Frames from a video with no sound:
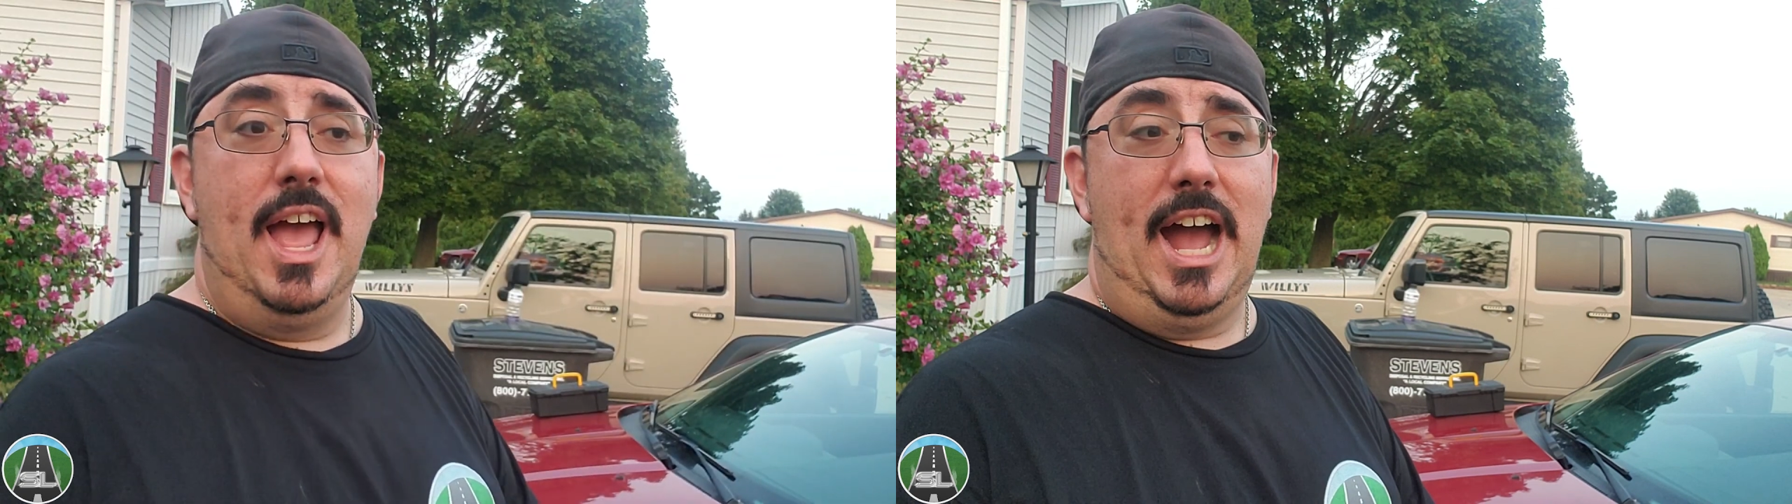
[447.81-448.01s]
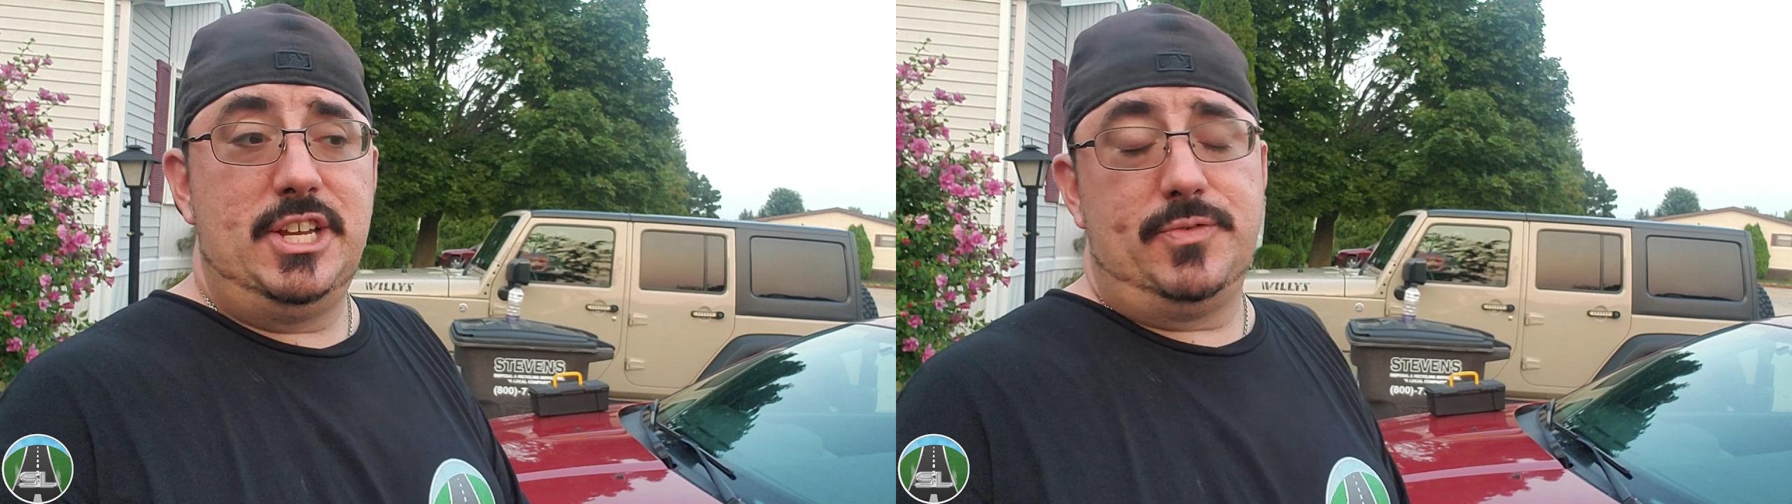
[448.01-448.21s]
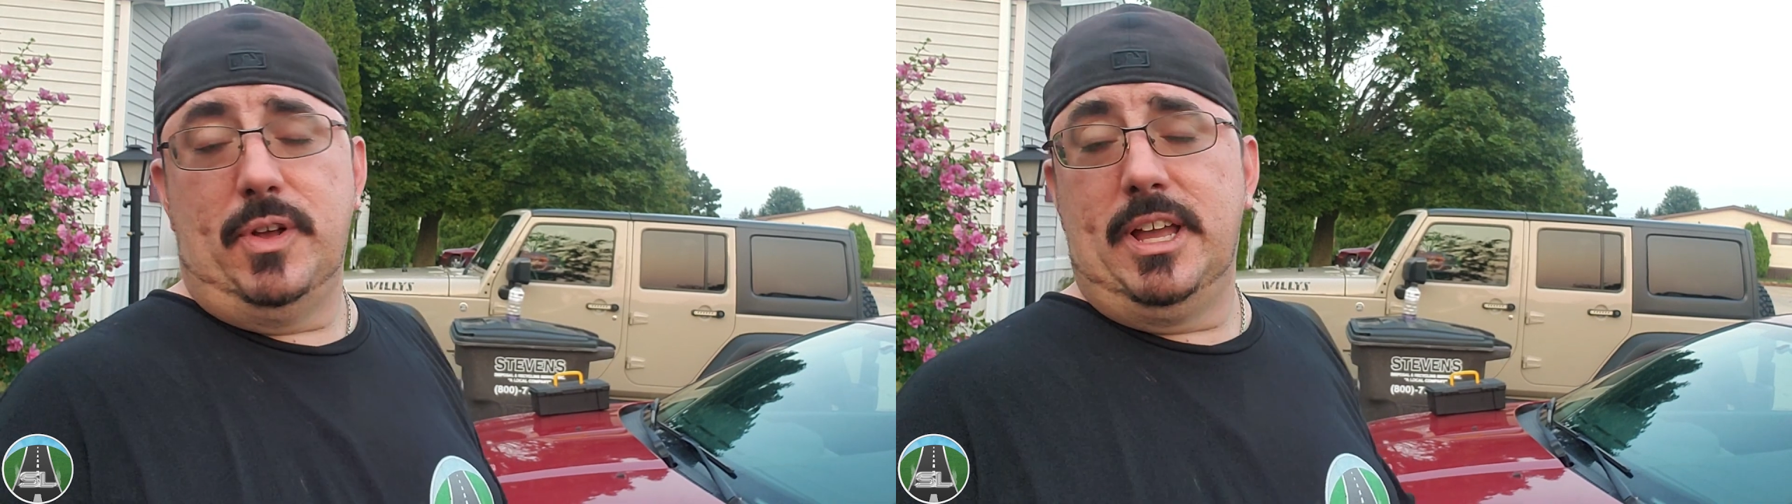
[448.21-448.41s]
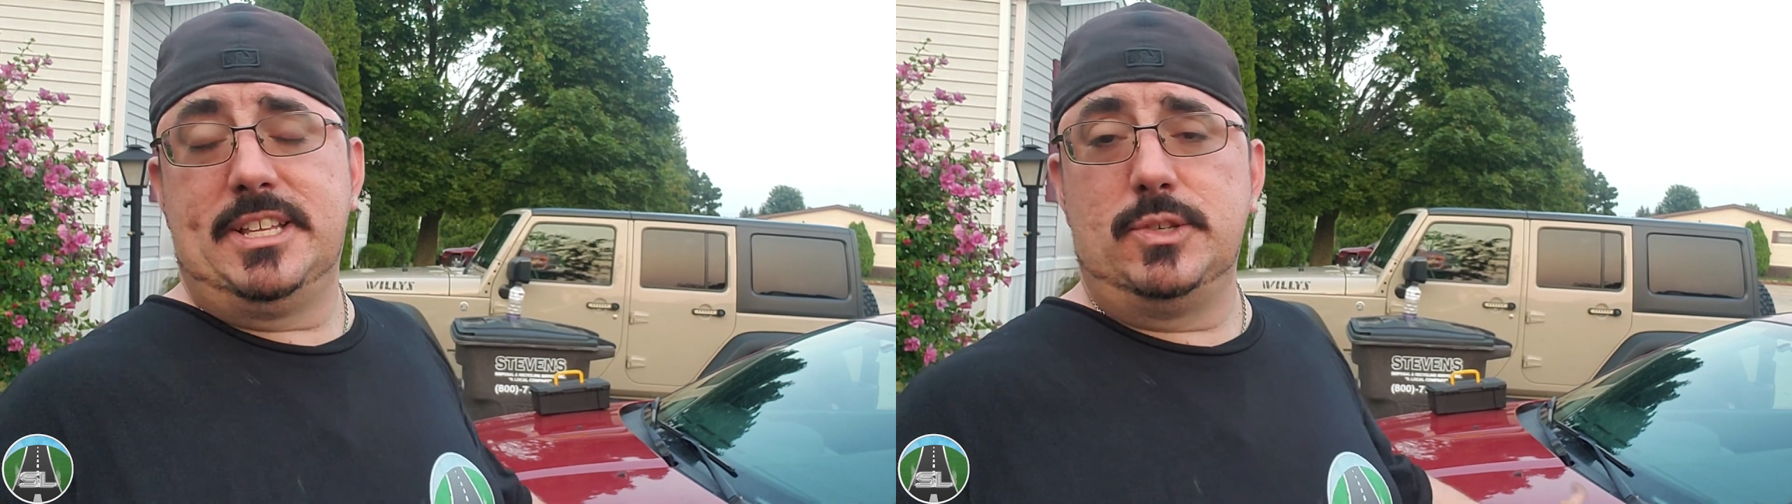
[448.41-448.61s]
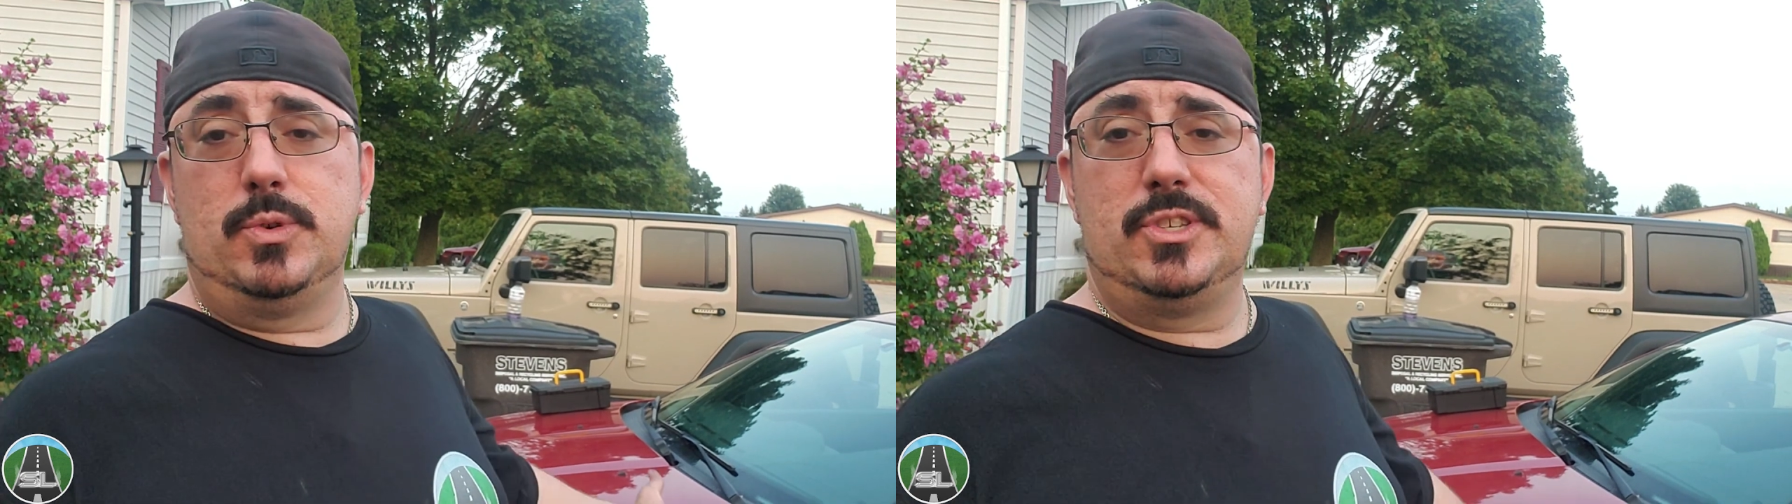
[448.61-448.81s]
I just felt like
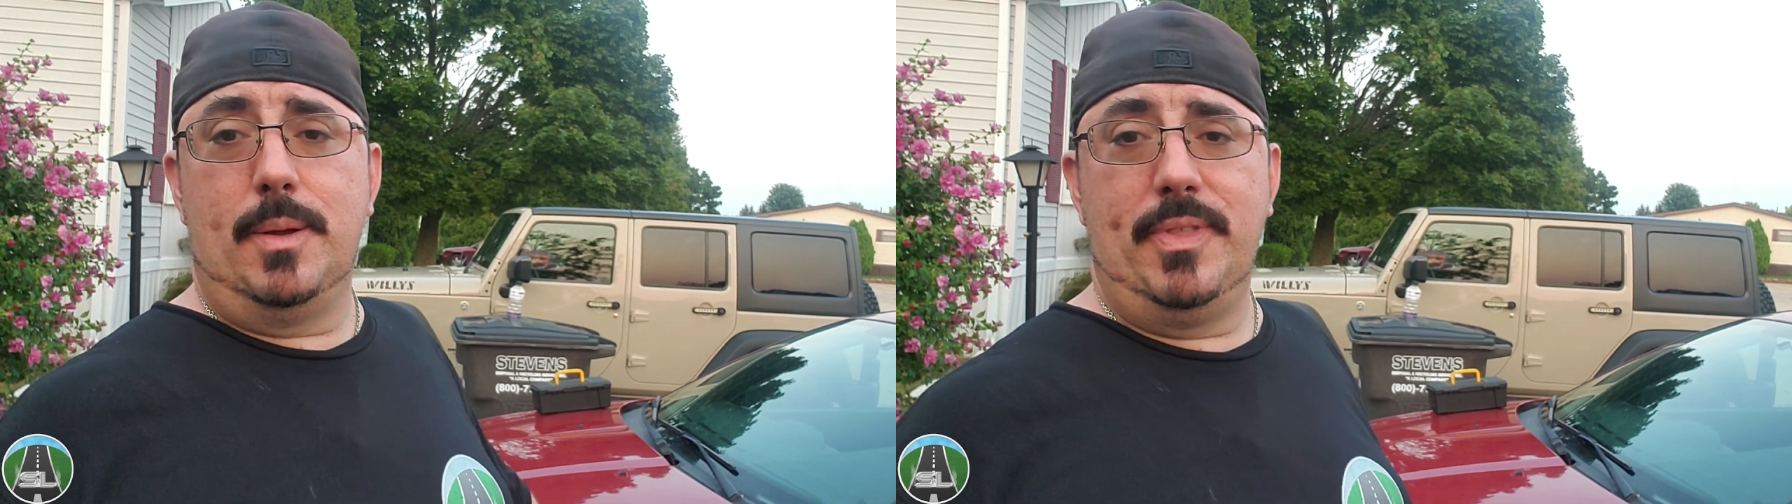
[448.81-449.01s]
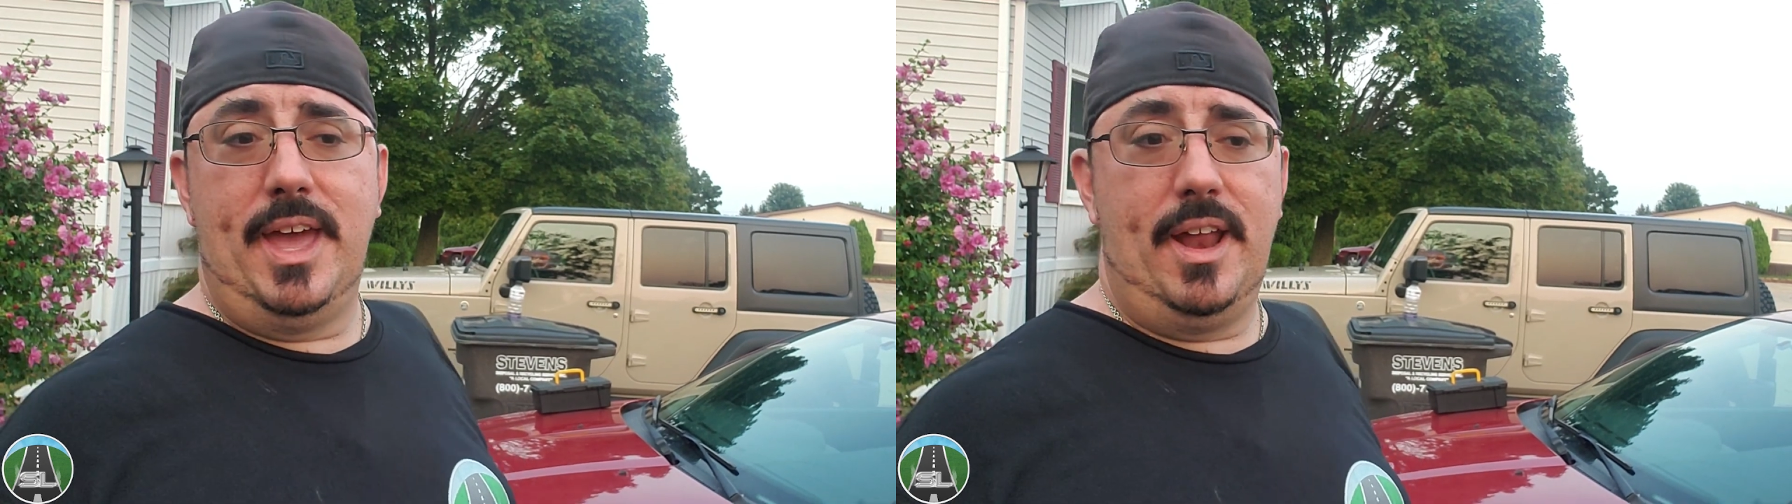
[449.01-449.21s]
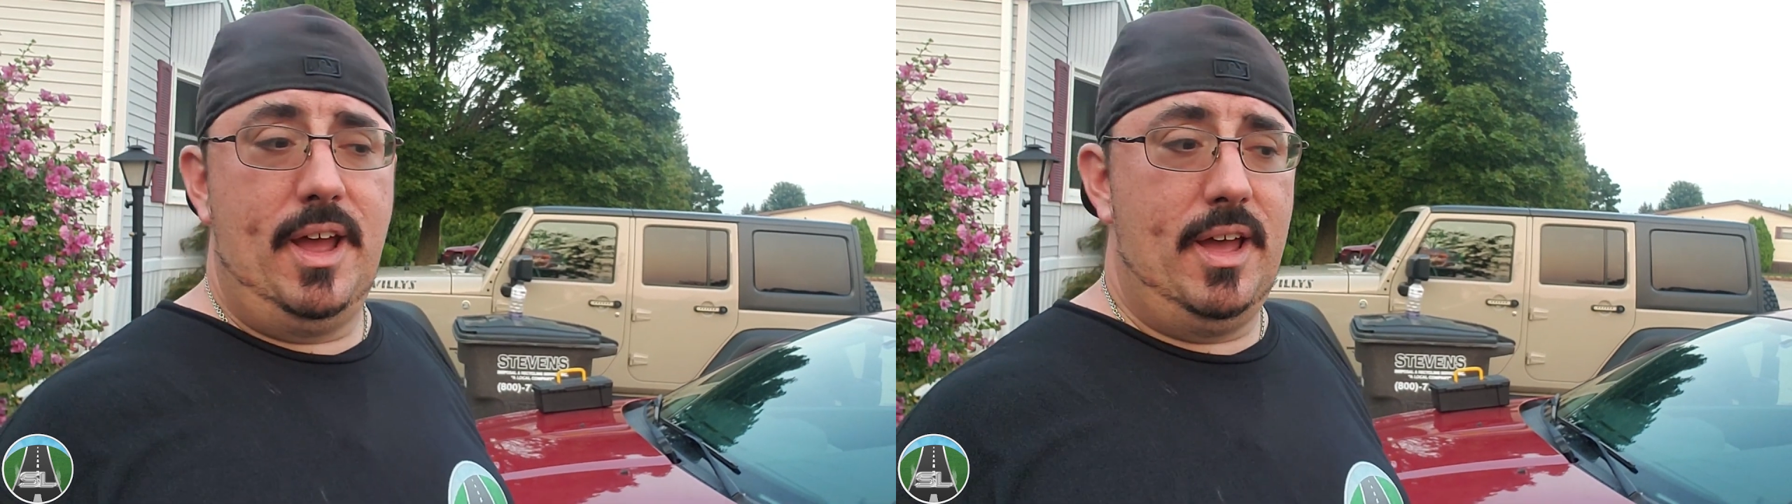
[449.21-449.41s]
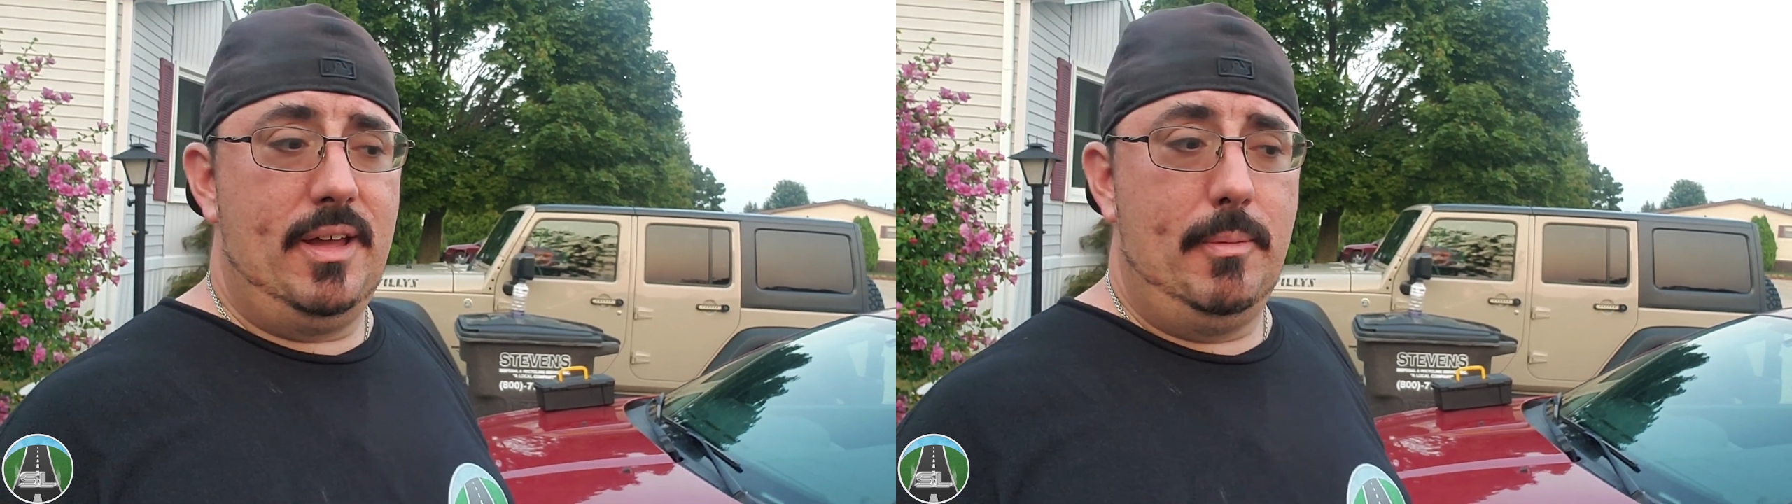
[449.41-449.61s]
this was something that